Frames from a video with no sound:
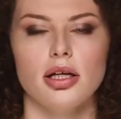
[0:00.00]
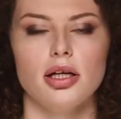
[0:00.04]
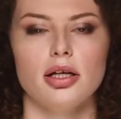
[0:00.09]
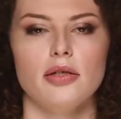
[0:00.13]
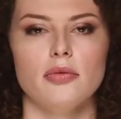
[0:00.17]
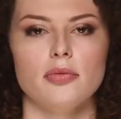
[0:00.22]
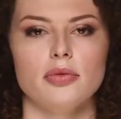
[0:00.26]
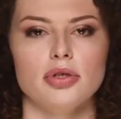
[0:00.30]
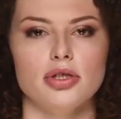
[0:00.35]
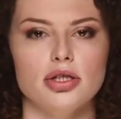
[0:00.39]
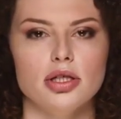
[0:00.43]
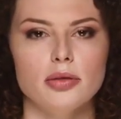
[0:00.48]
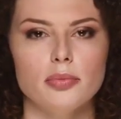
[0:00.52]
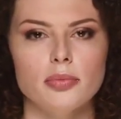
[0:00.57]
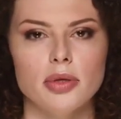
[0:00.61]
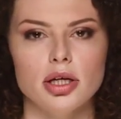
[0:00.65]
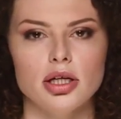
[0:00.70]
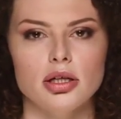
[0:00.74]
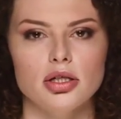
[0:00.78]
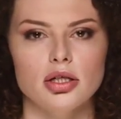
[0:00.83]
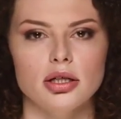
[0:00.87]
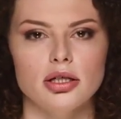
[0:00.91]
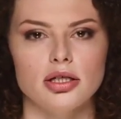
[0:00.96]
In recent
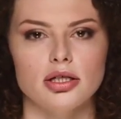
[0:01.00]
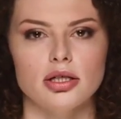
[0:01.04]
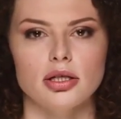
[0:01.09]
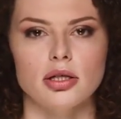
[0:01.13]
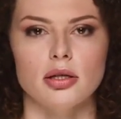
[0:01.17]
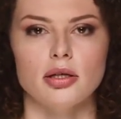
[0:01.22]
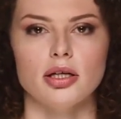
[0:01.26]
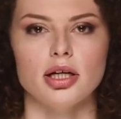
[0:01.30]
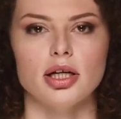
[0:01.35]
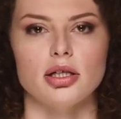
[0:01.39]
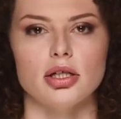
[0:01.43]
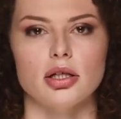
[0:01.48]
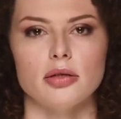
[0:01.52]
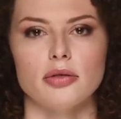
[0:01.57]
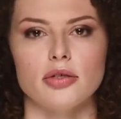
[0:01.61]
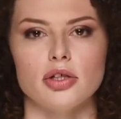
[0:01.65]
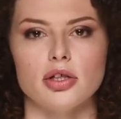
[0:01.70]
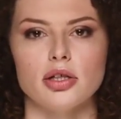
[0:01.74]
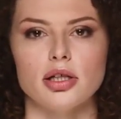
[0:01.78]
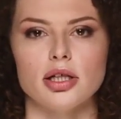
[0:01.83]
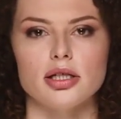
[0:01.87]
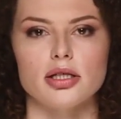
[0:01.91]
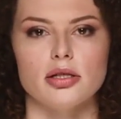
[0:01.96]
matches,
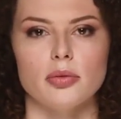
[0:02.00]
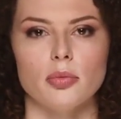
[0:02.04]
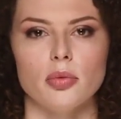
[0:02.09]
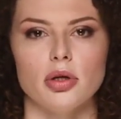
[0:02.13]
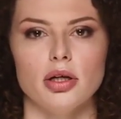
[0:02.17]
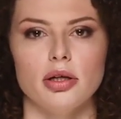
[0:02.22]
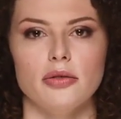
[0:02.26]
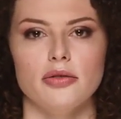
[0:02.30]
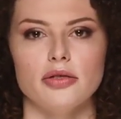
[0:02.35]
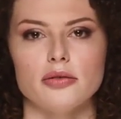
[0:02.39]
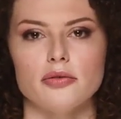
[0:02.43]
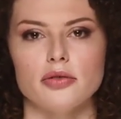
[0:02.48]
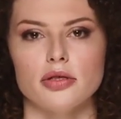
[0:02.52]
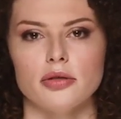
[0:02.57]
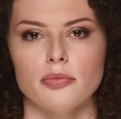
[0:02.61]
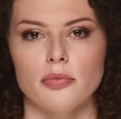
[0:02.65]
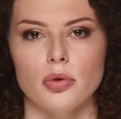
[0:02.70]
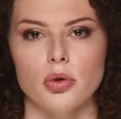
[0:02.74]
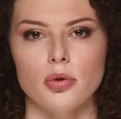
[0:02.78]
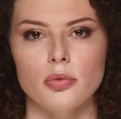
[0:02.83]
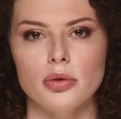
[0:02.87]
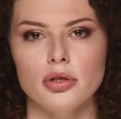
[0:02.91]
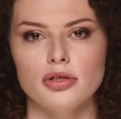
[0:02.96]
Etcheverry has won
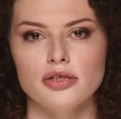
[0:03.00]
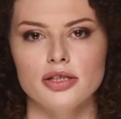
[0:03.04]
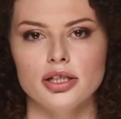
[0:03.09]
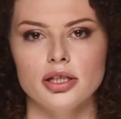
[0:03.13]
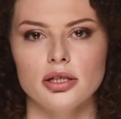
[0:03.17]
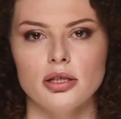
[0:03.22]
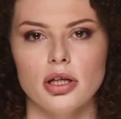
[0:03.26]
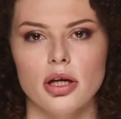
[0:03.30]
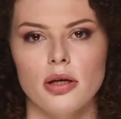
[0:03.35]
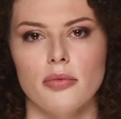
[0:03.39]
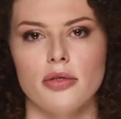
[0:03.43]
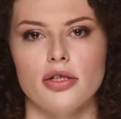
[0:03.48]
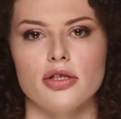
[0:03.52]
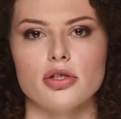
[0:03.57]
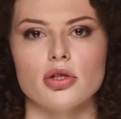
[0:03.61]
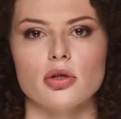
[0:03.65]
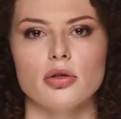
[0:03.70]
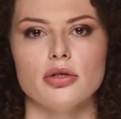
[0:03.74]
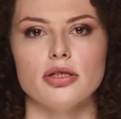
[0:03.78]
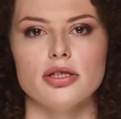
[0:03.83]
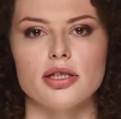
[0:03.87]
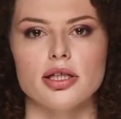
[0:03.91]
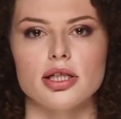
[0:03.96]
54% of his
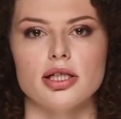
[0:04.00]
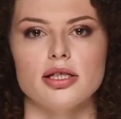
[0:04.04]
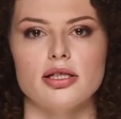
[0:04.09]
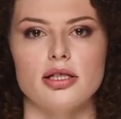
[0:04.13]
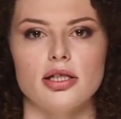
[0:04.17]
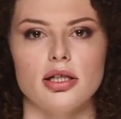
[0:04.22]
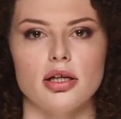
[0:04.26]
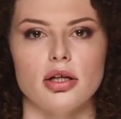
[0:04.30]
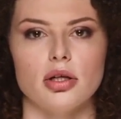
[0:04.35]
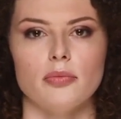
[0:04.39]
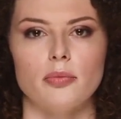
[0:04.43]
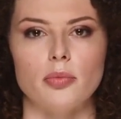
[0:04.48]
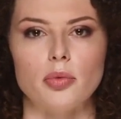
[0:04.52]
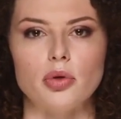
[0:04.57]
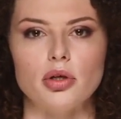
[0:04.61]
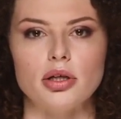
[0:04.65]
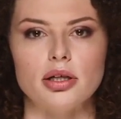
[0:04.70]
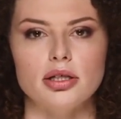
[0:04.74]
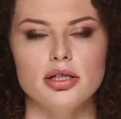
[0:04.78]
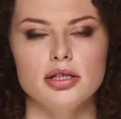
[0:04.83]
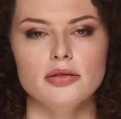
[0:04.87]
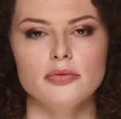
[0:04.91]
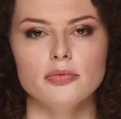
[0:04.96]
own second serve
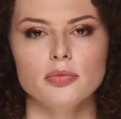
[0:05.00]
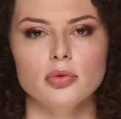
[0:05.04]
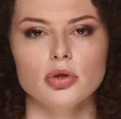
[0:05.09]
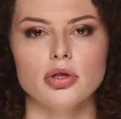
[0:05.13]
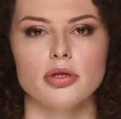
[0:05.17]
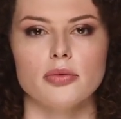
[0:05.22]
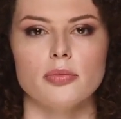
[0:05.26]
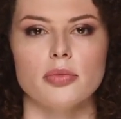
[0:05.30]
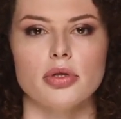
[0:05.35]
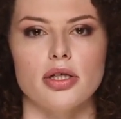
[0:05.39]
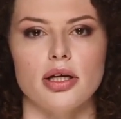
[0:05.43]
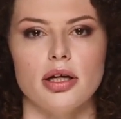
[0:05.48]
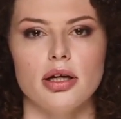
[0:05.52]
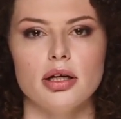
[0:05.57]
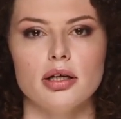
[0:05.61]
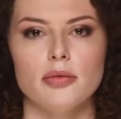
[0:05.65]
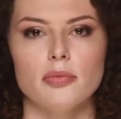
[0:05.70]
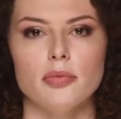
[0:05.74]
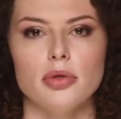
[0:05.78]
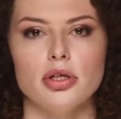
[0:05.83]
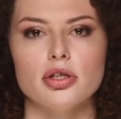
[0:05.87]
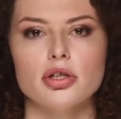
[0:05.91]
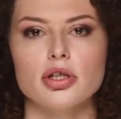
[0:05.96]
points and 40%
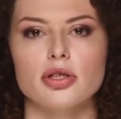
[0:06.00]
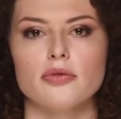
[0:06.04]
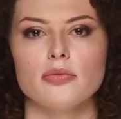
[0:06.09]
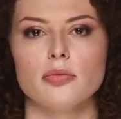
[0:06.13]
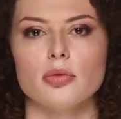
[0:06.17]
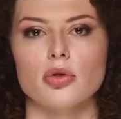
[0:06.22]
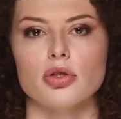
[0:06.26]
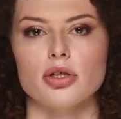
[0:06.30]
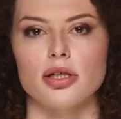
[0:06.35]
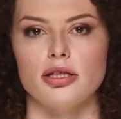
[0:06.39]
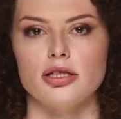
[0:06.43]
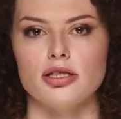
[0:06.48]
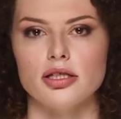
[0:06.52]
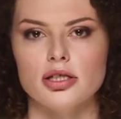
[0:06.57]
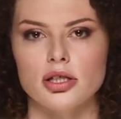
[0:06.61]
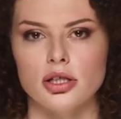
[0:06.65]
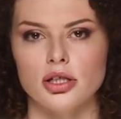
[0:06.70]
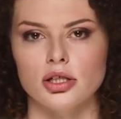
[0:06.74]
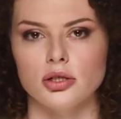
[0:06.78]
of return points,